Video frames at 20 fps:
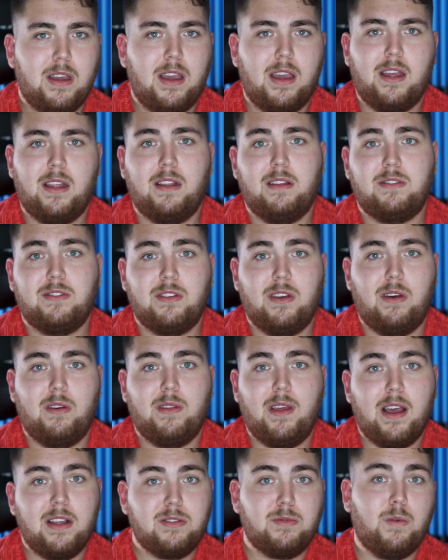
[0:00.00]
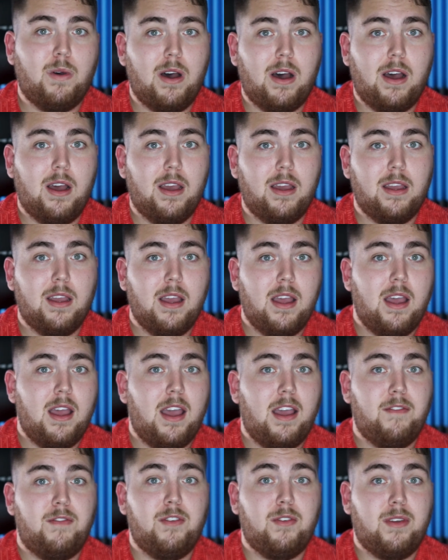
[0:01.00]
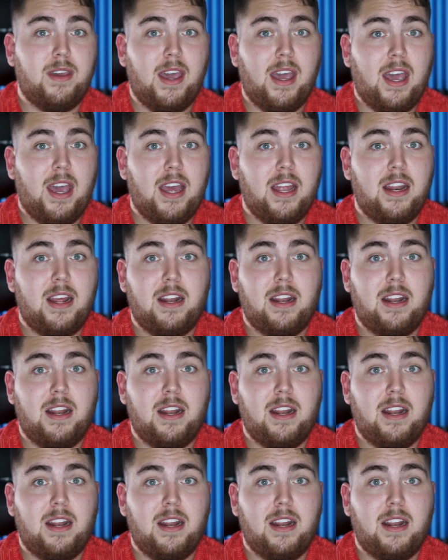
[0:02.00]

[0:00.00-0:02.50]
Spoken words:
And so that's why, if you can